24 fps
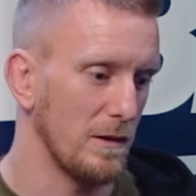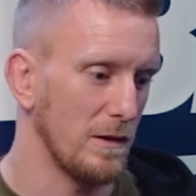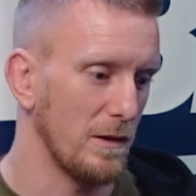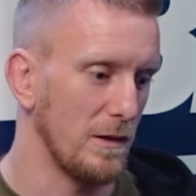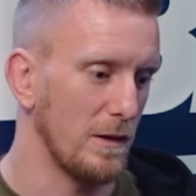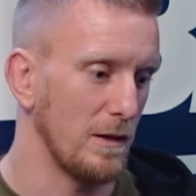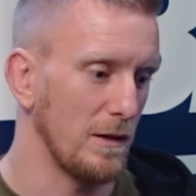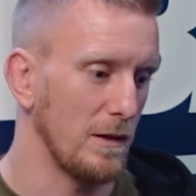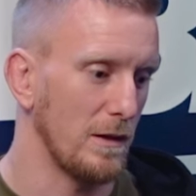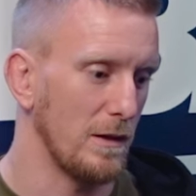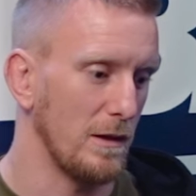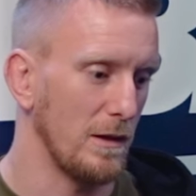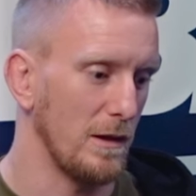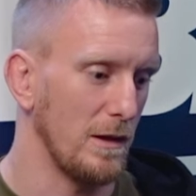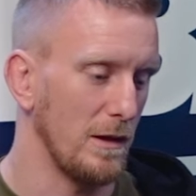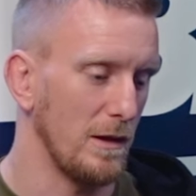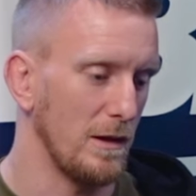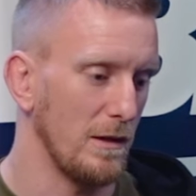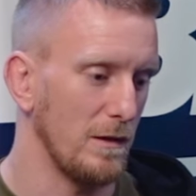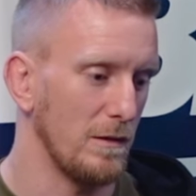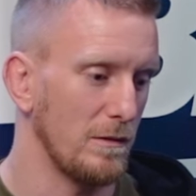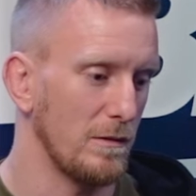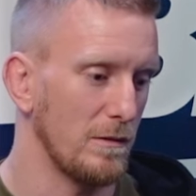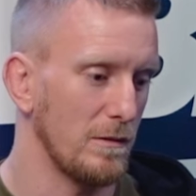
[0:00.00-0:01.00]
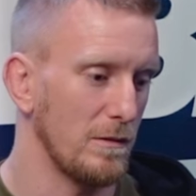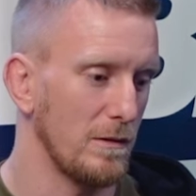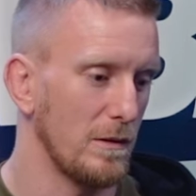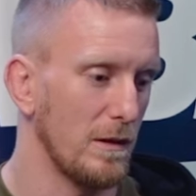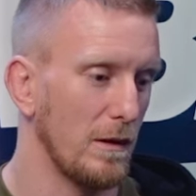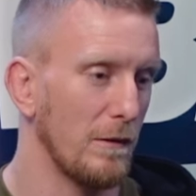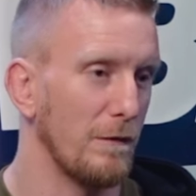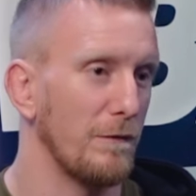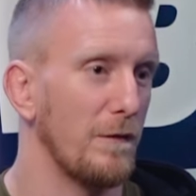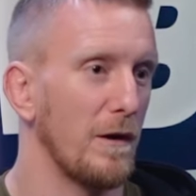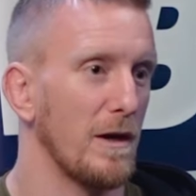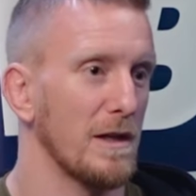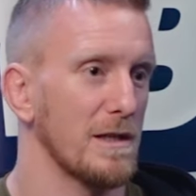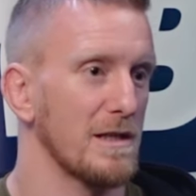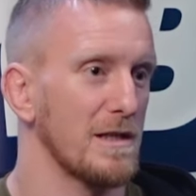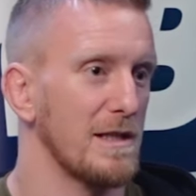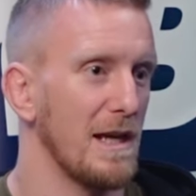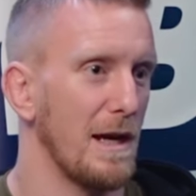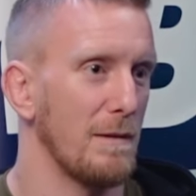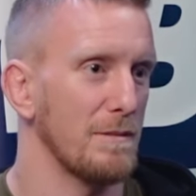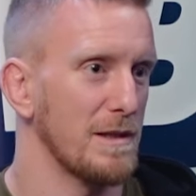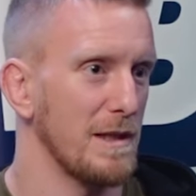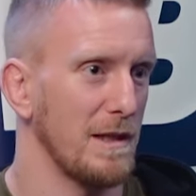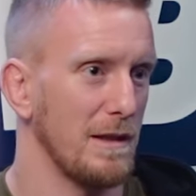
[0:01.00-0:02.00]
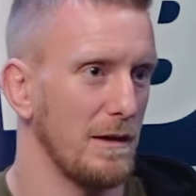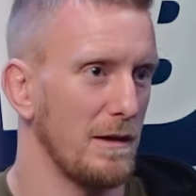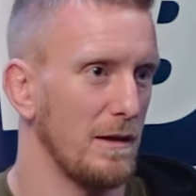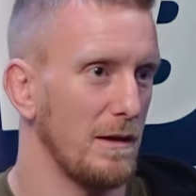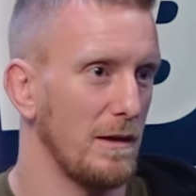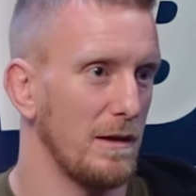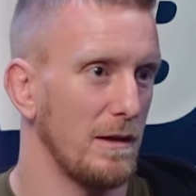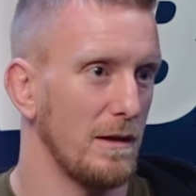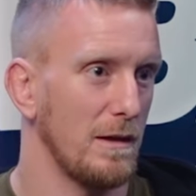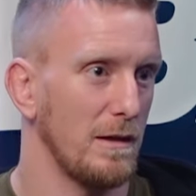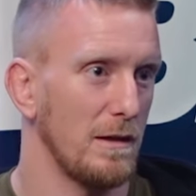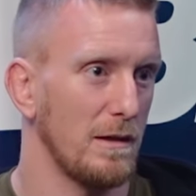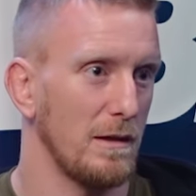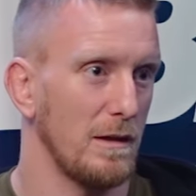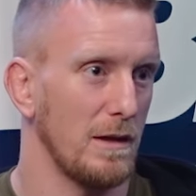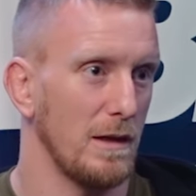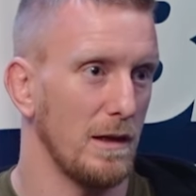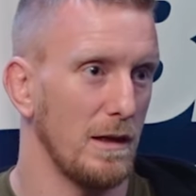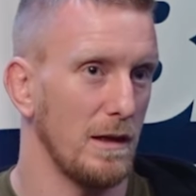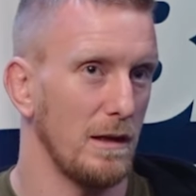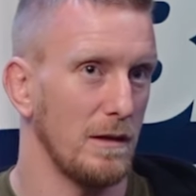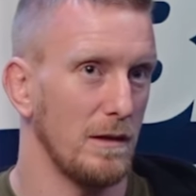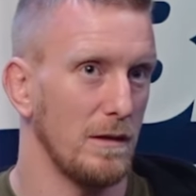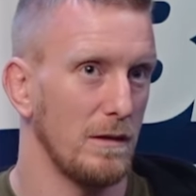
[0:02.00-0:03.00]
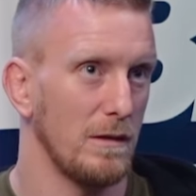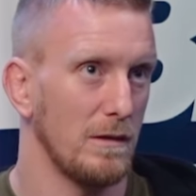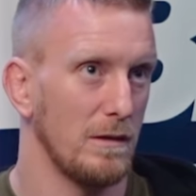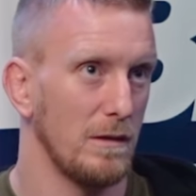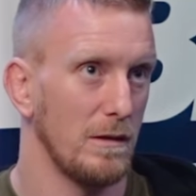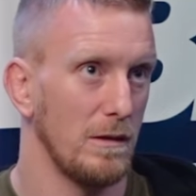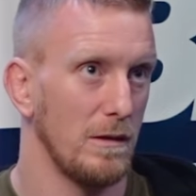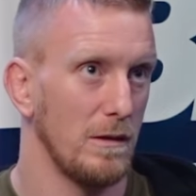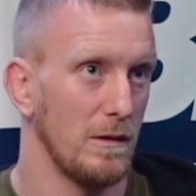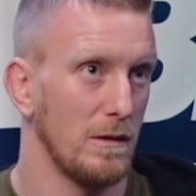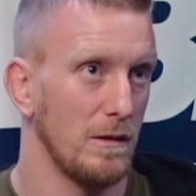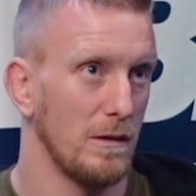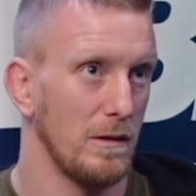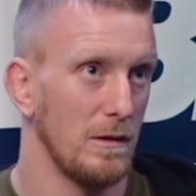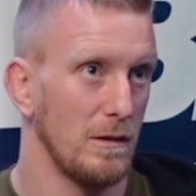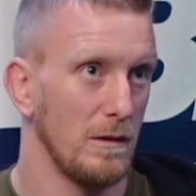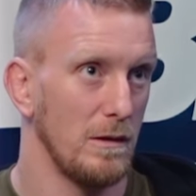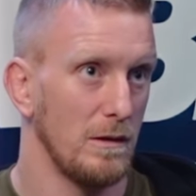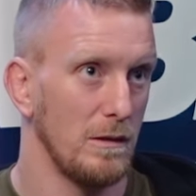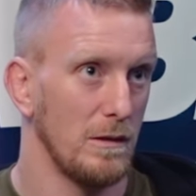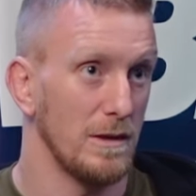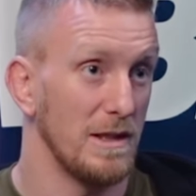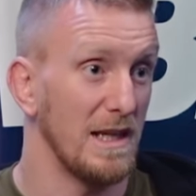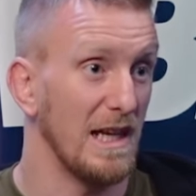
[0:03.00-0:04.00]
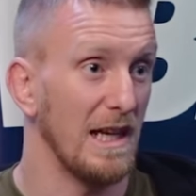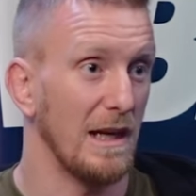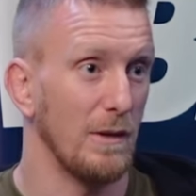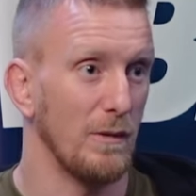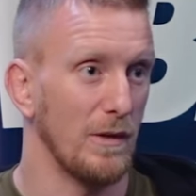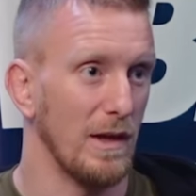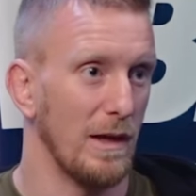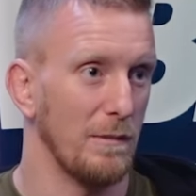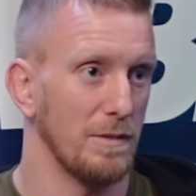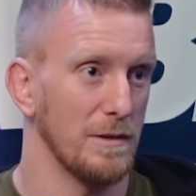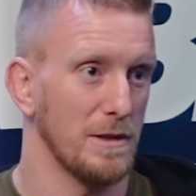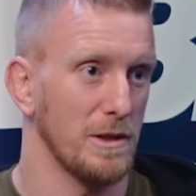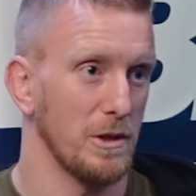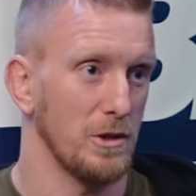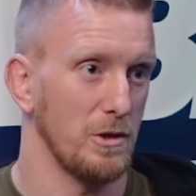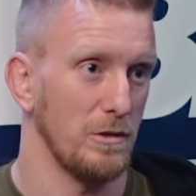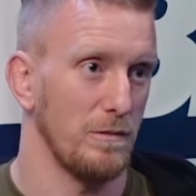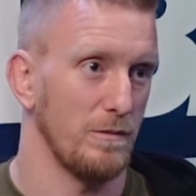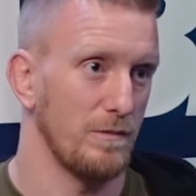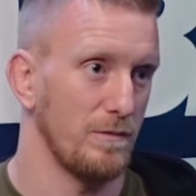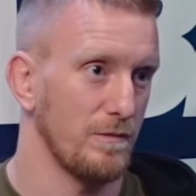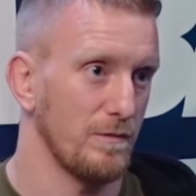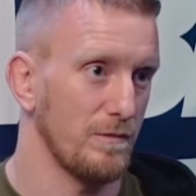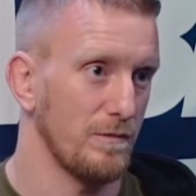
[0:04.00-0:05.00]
the the, the first steps in in dealing with that position.